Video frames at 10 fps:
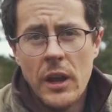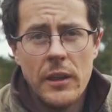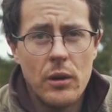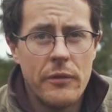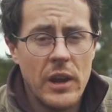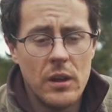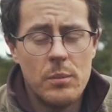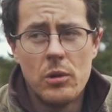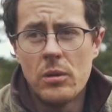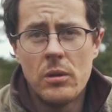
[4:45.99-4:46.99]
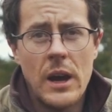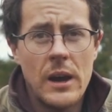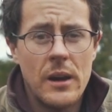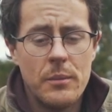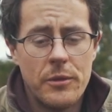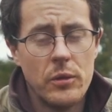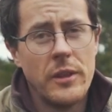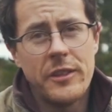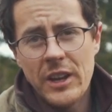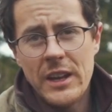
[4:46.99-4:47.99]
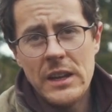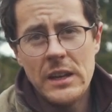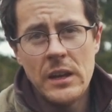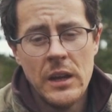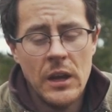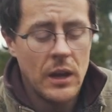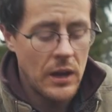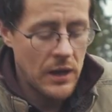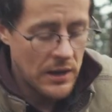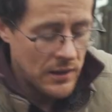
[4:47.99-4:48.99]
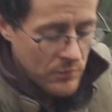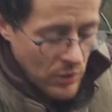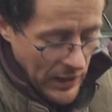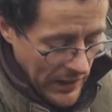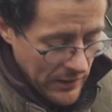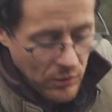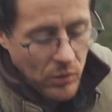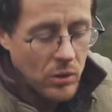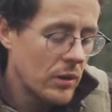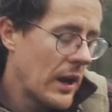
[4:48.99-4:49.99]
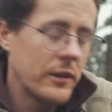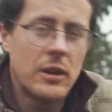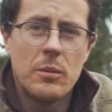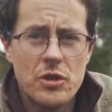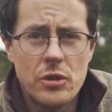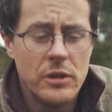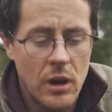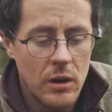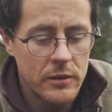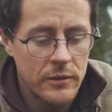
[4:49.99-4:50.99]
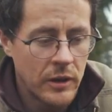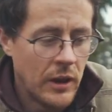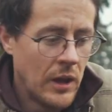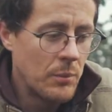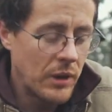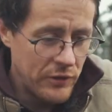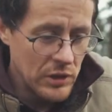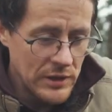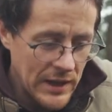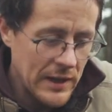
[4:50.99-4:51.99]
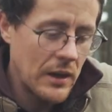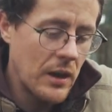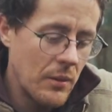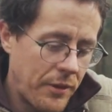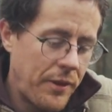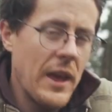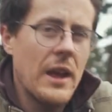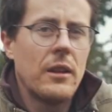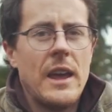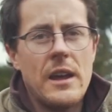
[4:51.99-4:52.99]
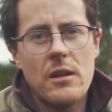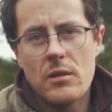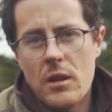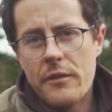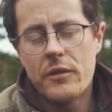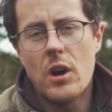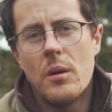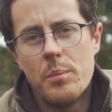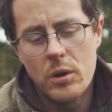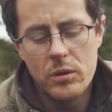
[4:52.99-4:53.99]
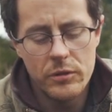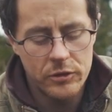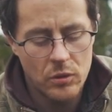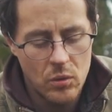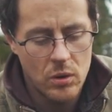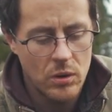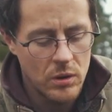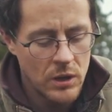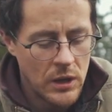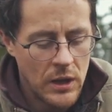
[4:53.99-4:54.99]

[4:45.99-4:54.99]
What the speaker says: And they're available through the city or at commercial yards. But if you can get a thick layer of compost or